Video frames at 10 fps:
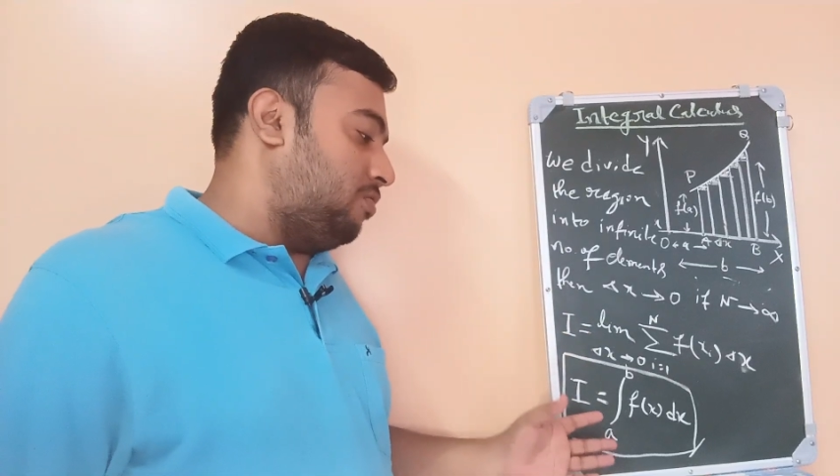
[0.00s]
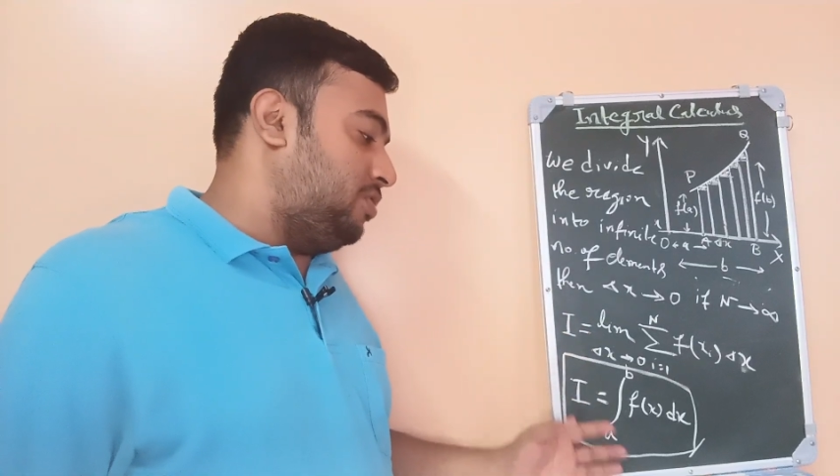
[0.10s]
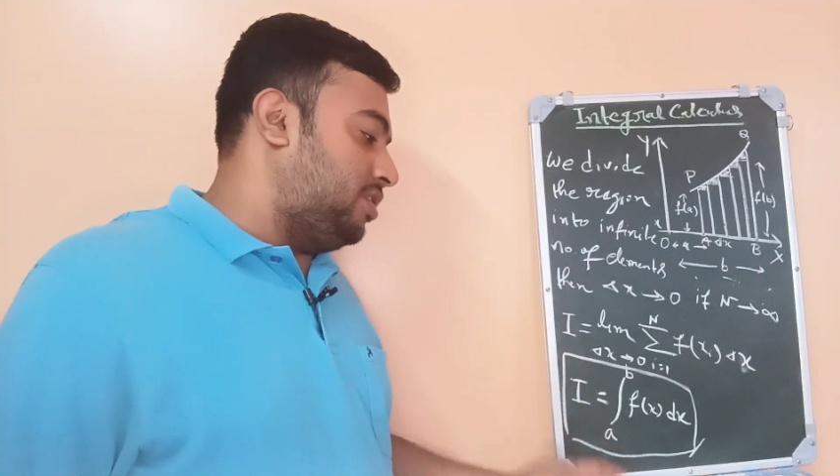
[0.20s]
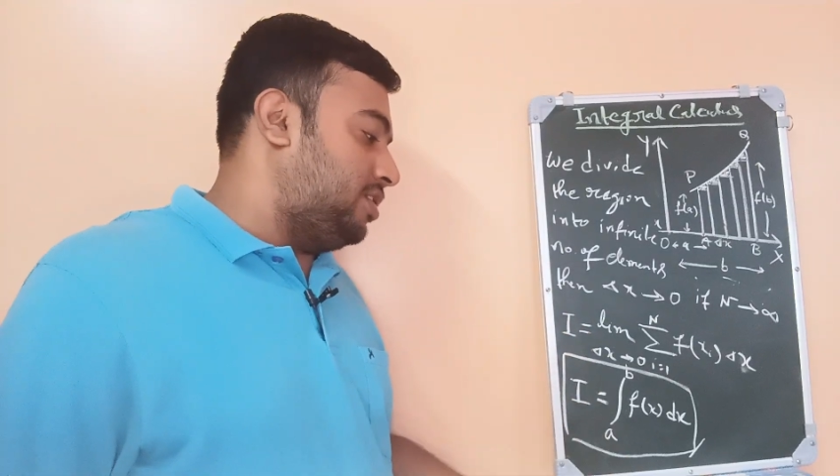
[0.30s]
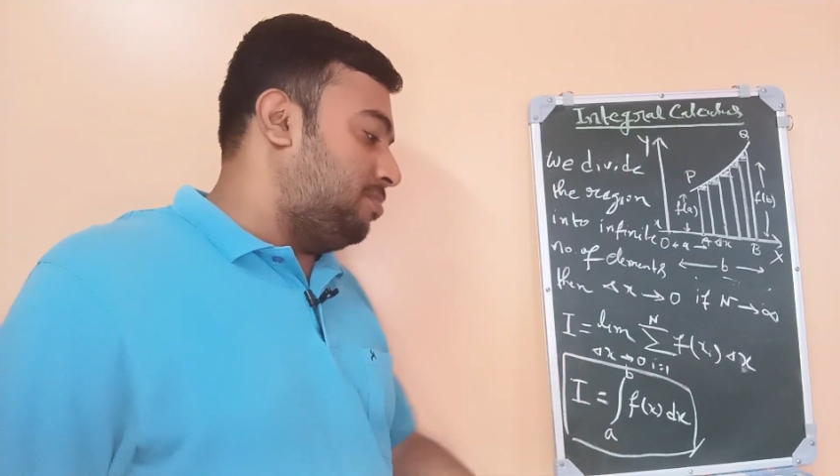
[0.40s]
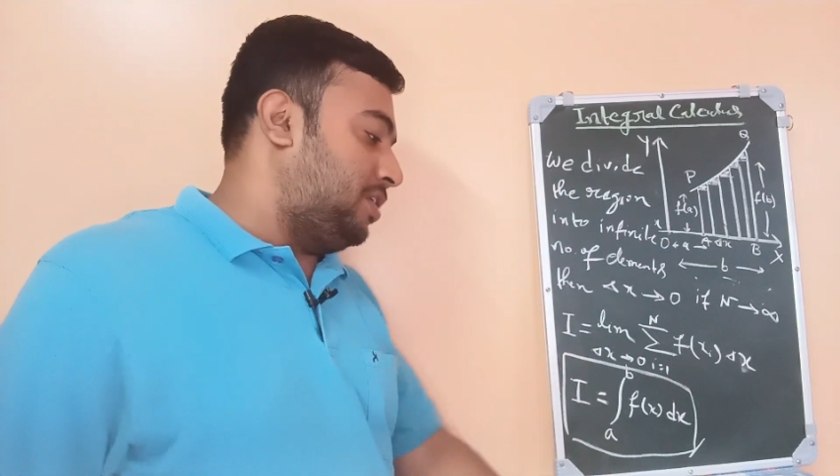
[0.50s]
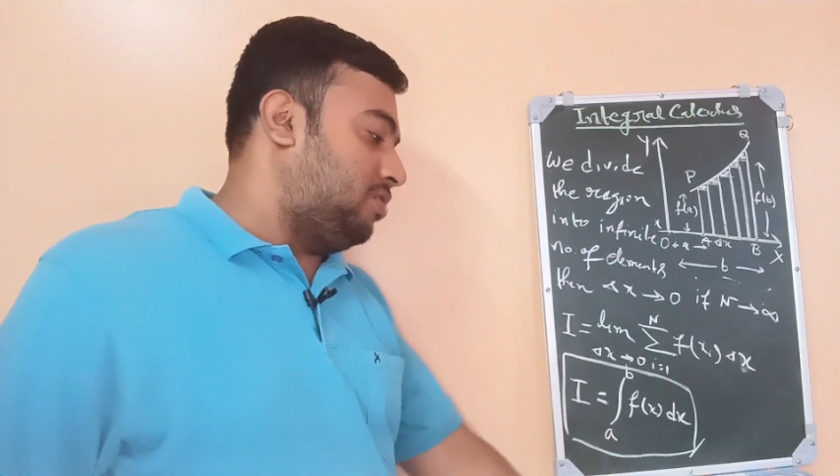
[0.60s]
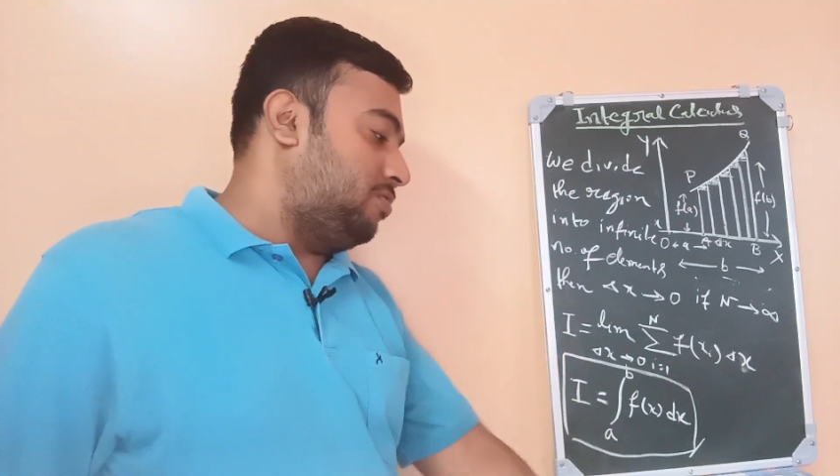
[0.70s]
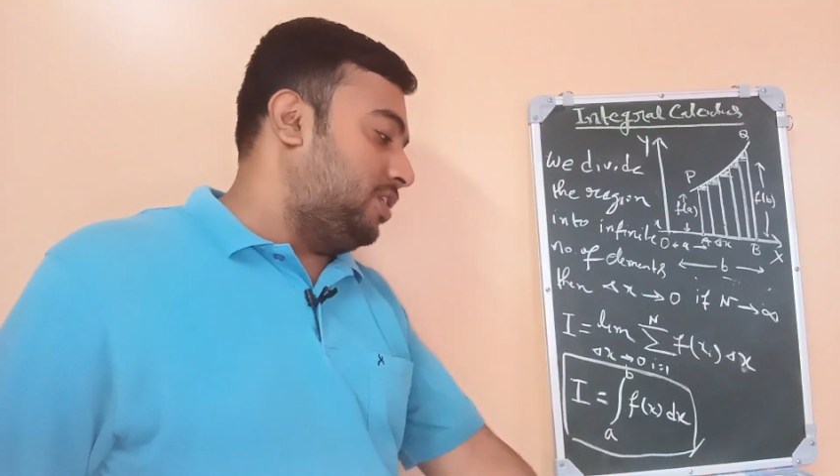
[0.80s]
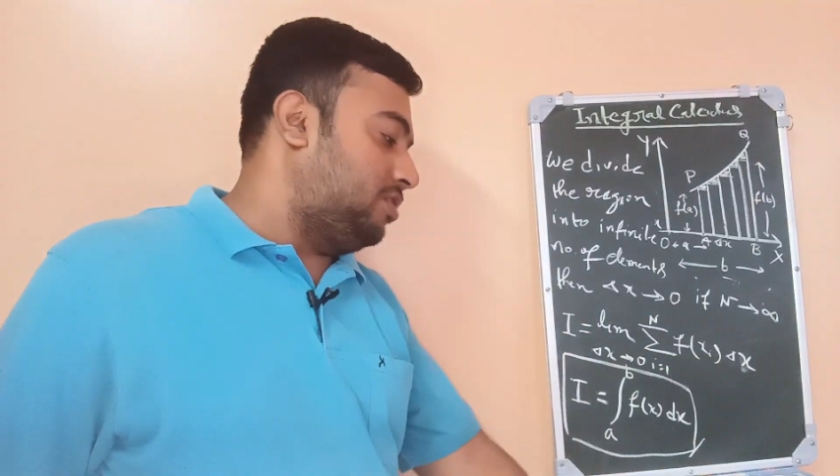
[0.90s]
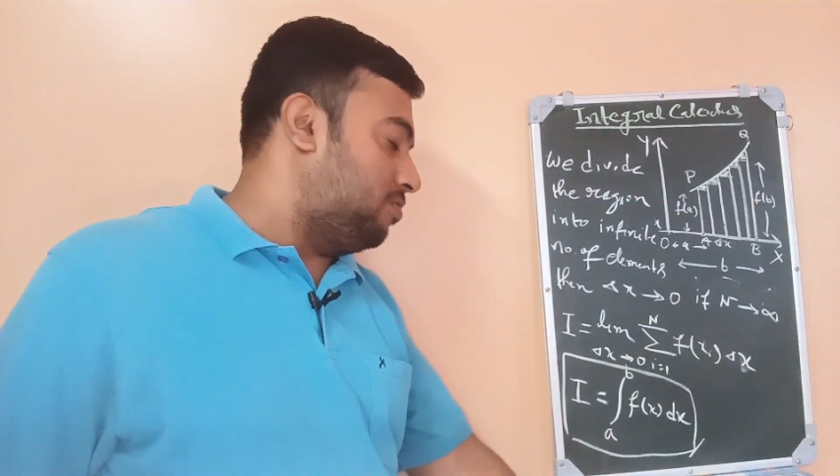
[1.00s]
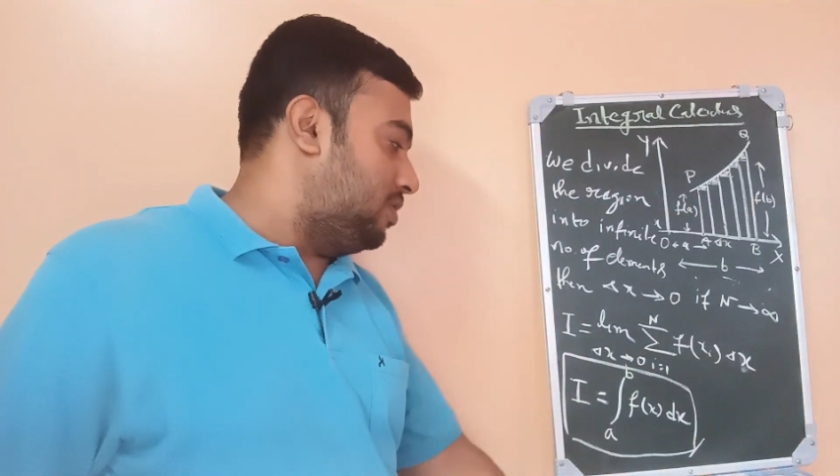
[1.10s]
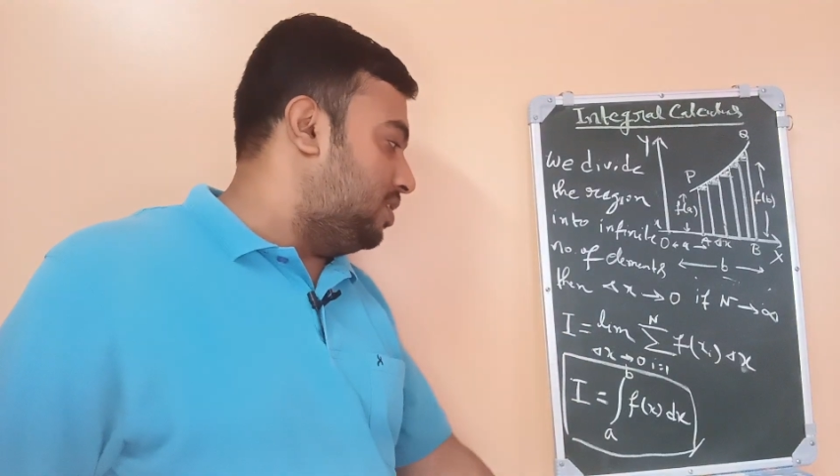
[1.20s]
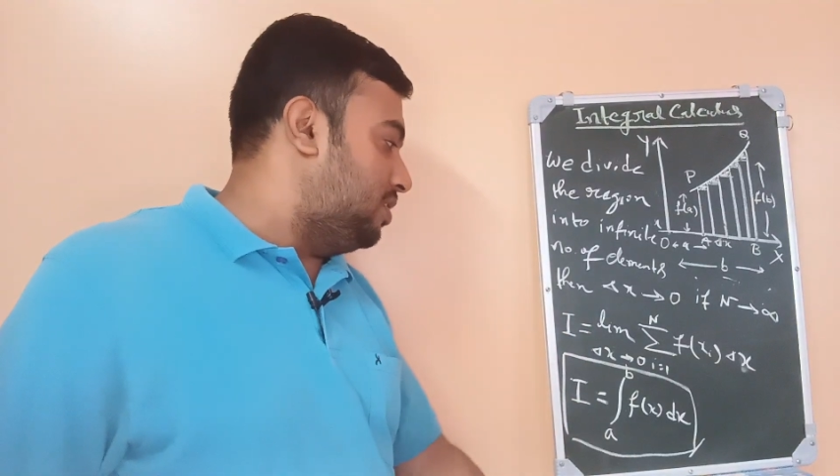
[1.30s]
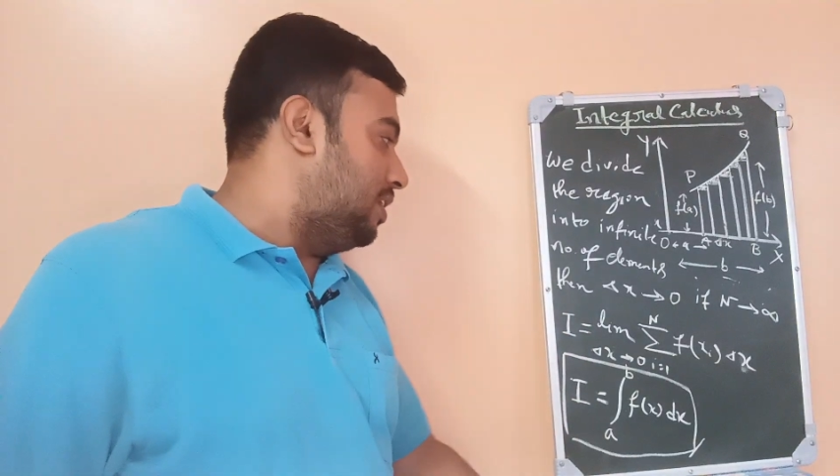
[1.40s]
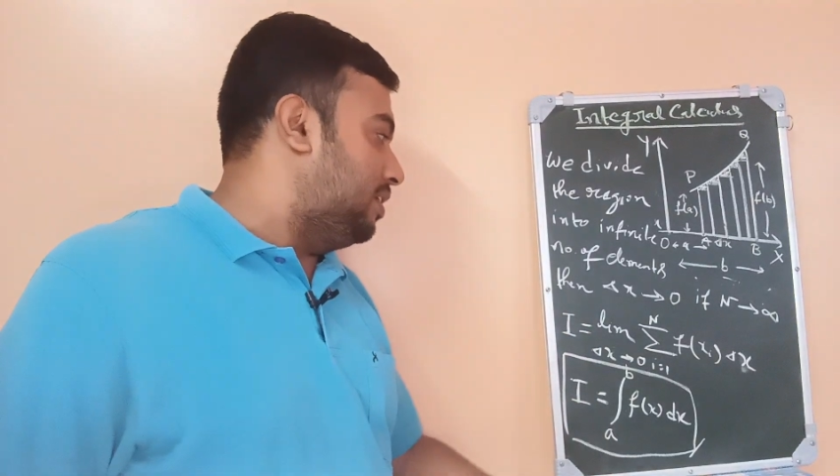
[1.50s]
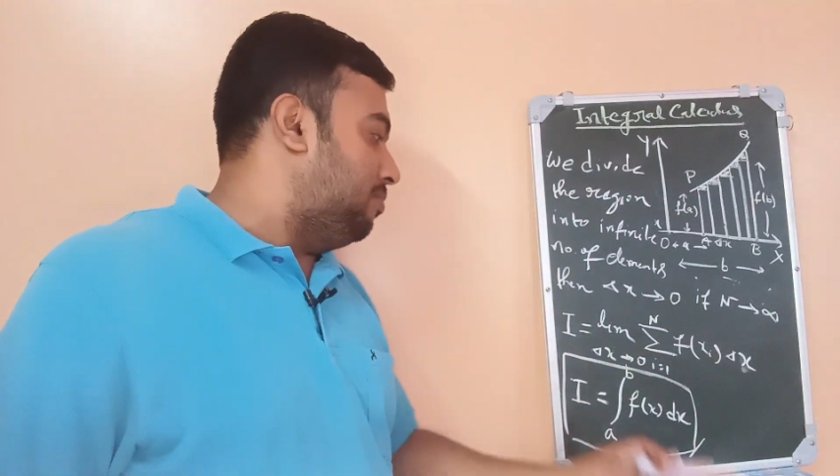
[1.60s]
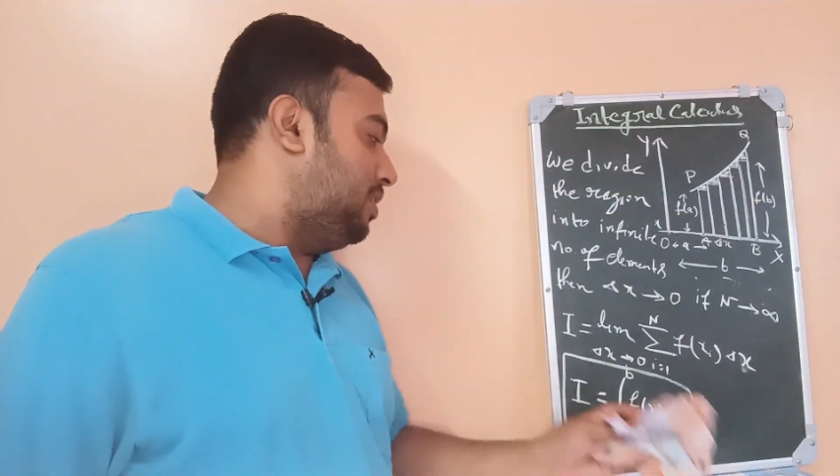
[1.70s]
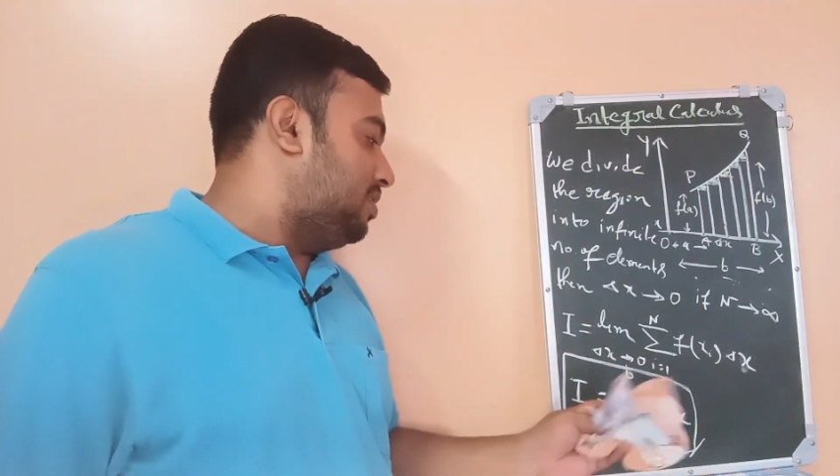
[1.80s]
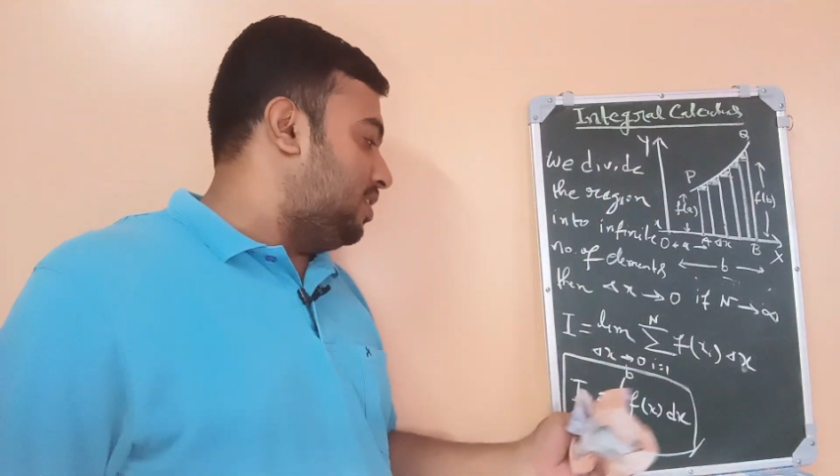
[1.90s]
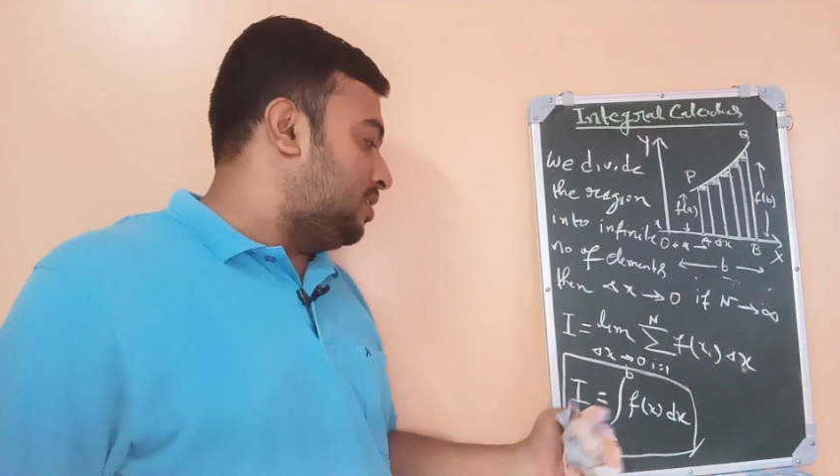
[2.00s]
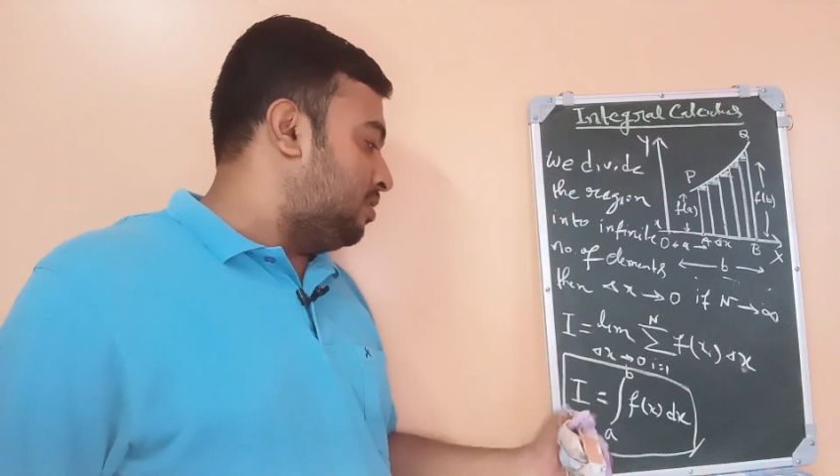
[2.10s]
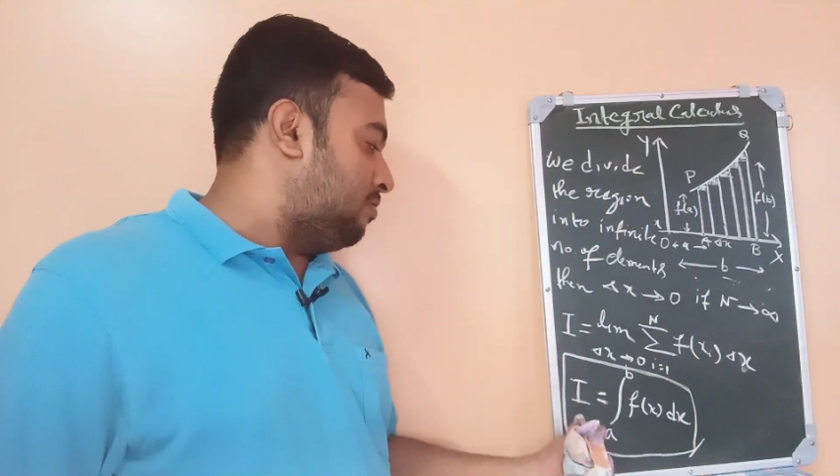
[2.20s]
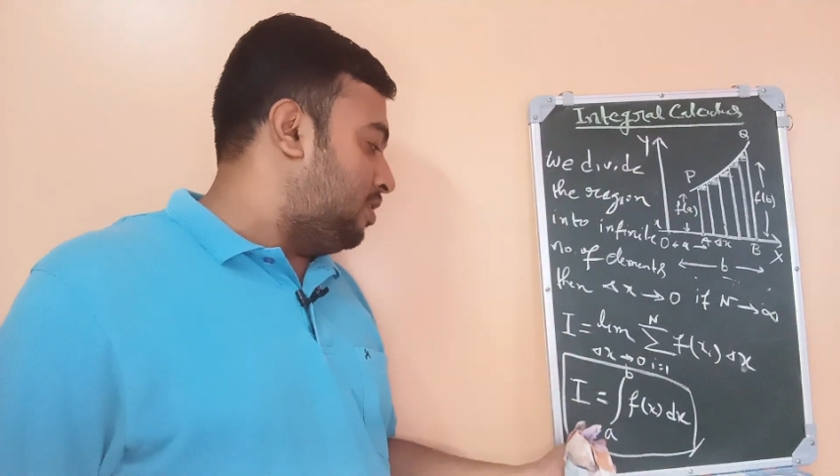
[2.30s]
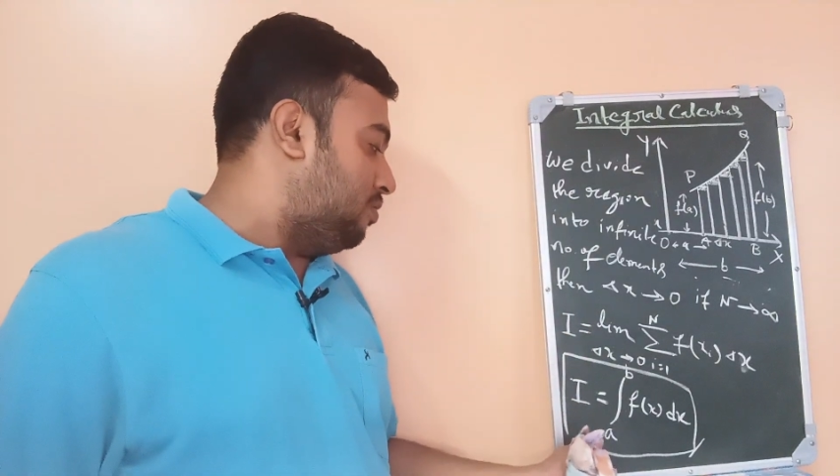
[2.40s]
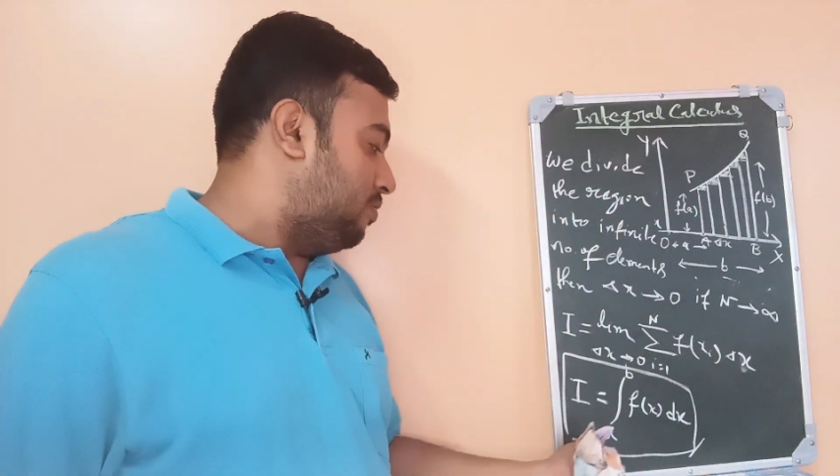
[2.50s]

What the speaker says: with respect to x within the limits x equal